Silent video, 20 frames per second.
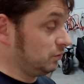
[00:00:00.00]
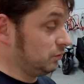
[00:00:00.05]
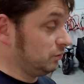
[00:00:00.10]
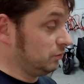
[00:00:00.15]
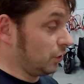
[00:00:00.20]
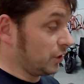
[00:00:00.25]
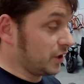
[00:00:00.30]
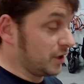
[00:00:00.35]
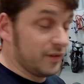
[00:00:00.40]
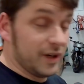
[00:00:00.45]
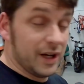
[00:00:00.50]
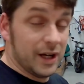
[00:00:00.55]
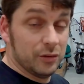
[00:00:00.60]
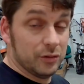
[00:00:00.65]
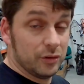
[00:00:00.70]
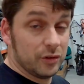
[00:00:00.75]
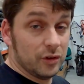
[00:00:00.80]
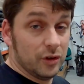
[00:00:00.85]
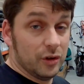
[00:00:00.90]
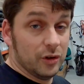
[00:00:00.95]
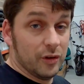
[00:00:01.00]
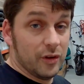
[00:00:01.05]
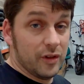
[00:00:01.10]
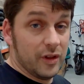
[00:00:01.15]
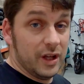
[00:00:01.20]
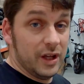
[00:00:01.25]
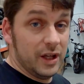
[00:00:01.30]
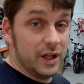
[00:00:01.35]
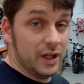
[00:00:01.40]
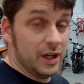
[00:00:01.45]
rocking around on
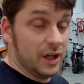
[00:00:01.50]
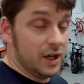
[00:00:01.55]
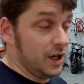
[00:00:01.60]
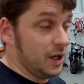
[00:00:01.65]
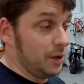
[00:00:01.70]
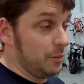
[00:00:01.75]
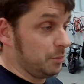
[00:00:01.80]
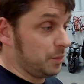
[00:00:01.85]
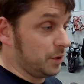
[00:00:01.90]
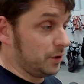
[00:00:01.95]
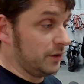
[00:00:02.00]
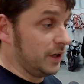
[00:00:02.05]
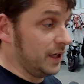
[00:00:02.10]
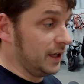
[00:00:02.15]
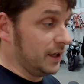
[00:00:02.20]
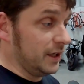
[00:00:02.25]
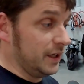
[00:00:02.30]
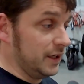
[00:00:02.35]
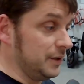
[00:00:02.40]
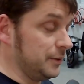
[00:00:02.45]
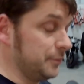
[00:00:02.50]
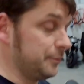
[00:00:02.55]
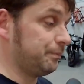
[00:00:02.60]
the Pirelli